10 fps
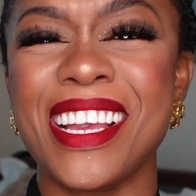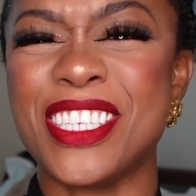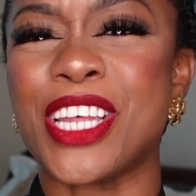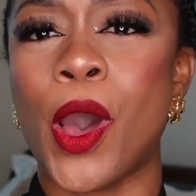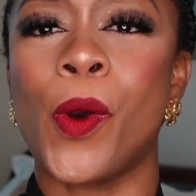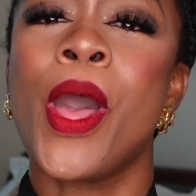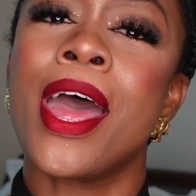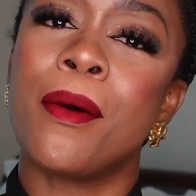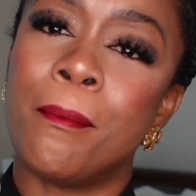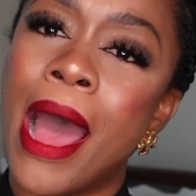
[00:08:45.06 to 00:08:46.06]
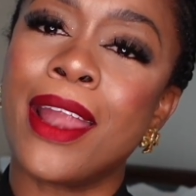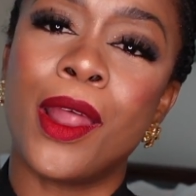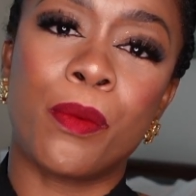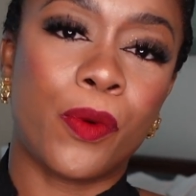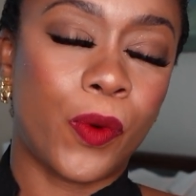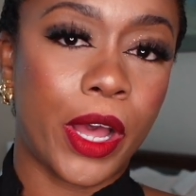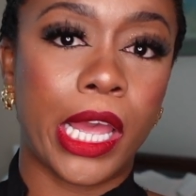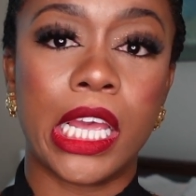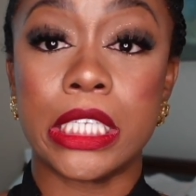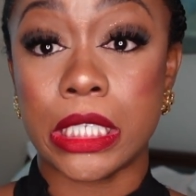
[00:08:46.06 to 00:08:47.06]
So my number 1
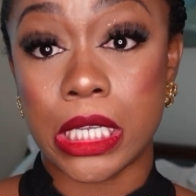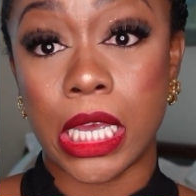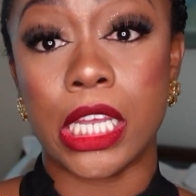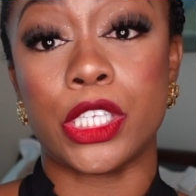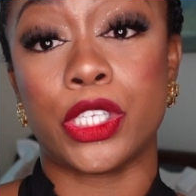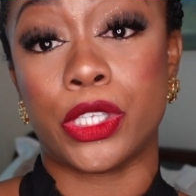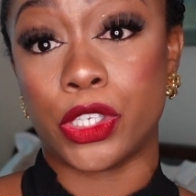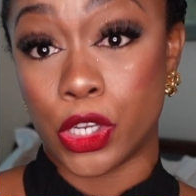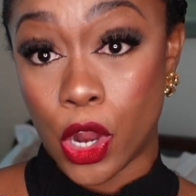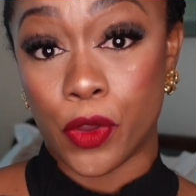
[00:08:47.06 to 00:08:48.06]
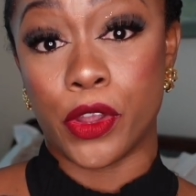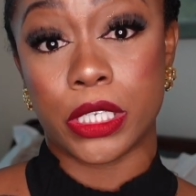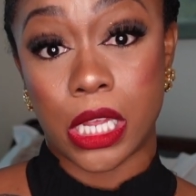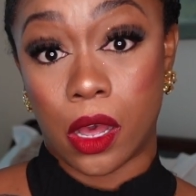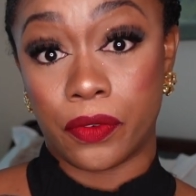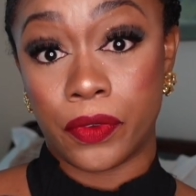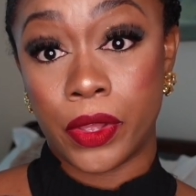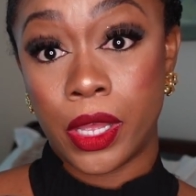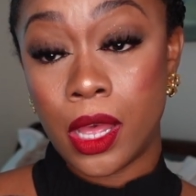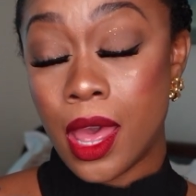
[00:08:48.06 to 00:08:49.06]
is get to know yourself.
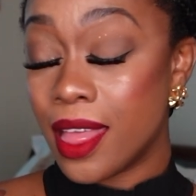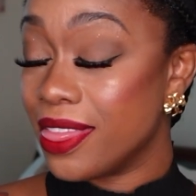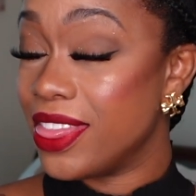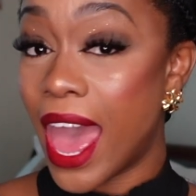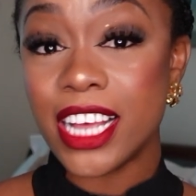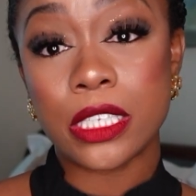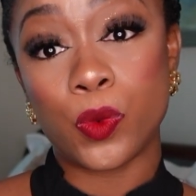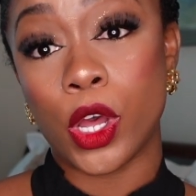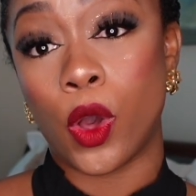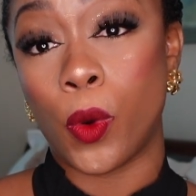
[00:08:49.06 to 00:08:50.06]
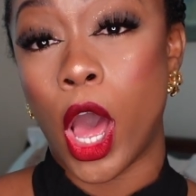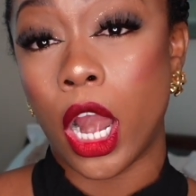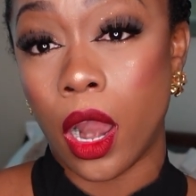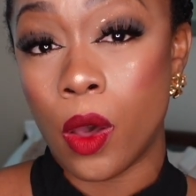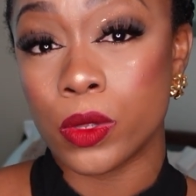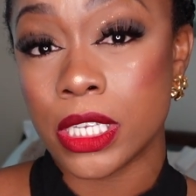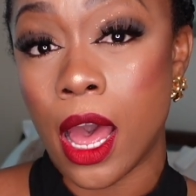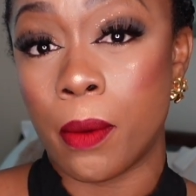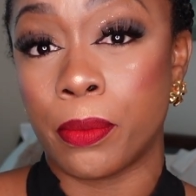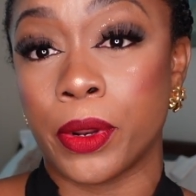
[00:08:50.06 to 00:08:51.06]
That's what alone
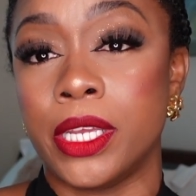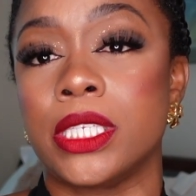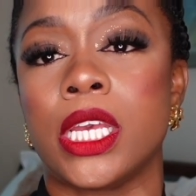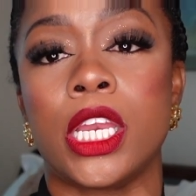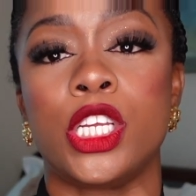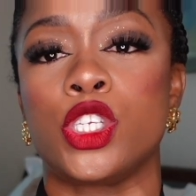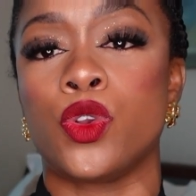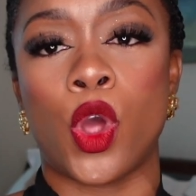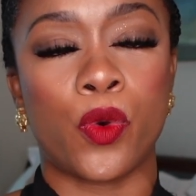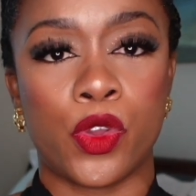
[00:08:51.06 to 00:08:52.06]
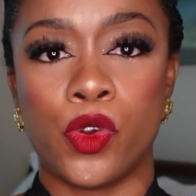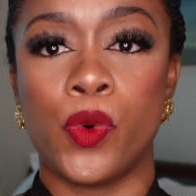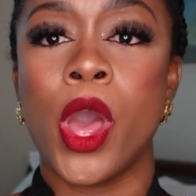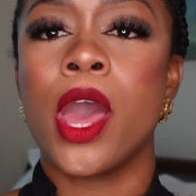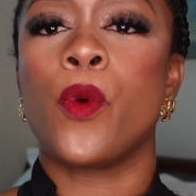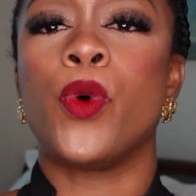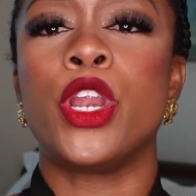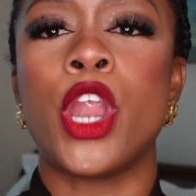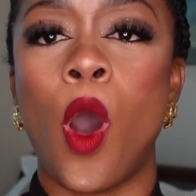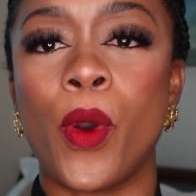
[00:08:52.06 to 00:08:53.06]
time brings. Getting to know you with
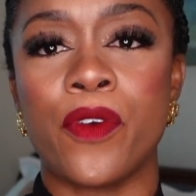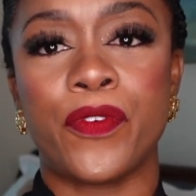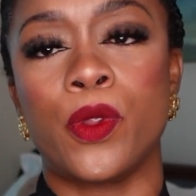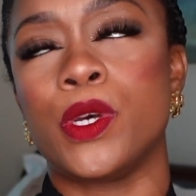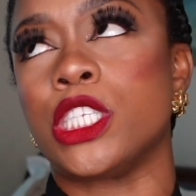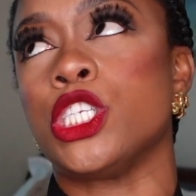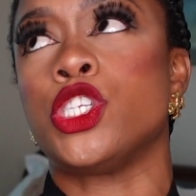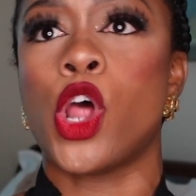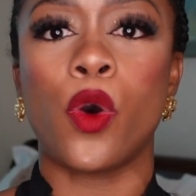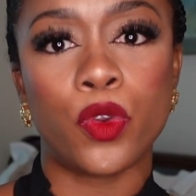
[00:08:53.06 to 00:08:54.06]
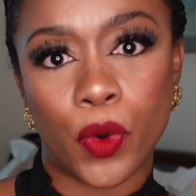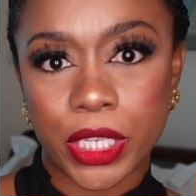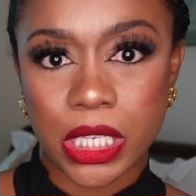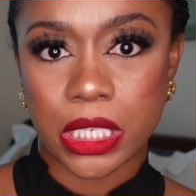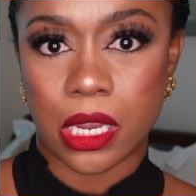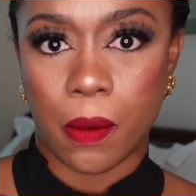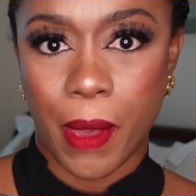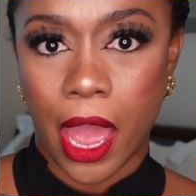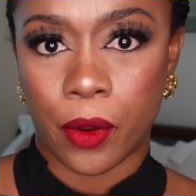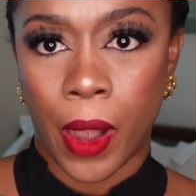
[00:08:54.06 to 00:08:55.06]
no influences, no noises in the
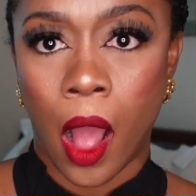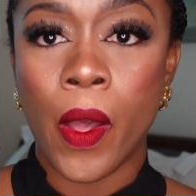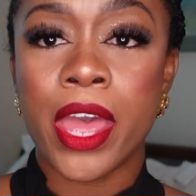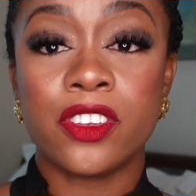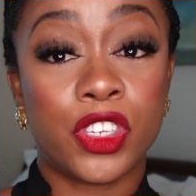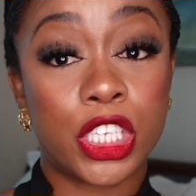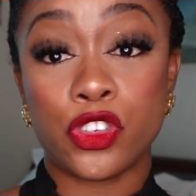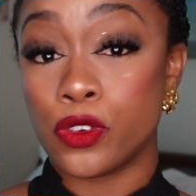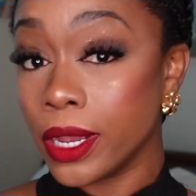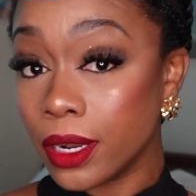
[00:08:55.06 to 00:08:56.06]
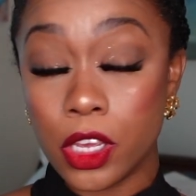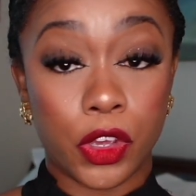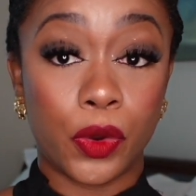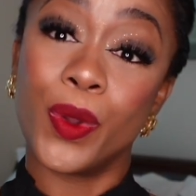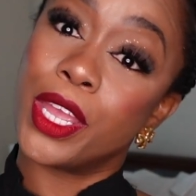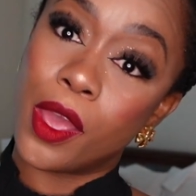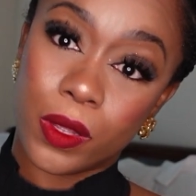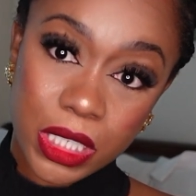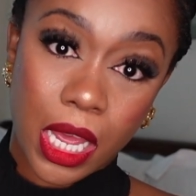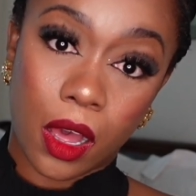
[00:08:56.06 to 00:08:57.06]
background. Just strictly you and
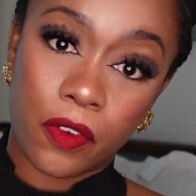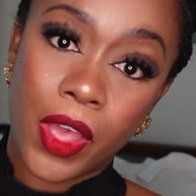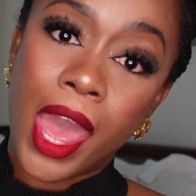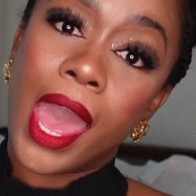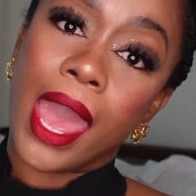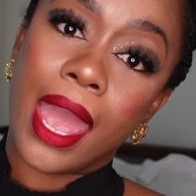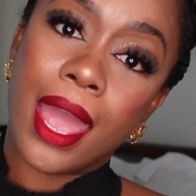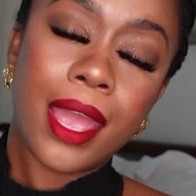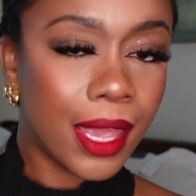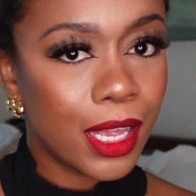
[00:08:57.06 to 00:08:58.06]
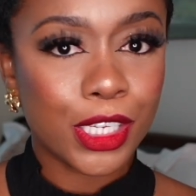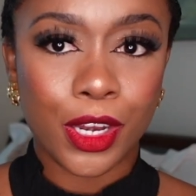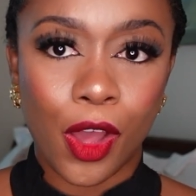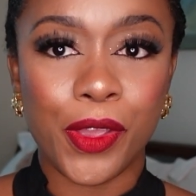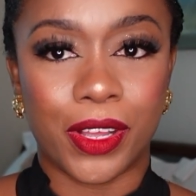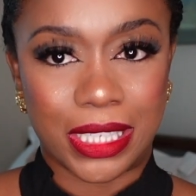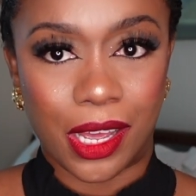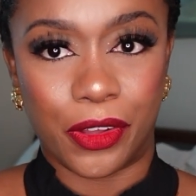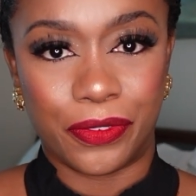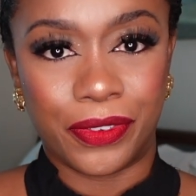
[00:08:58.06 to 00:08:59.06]
yourself and getting to know yourself.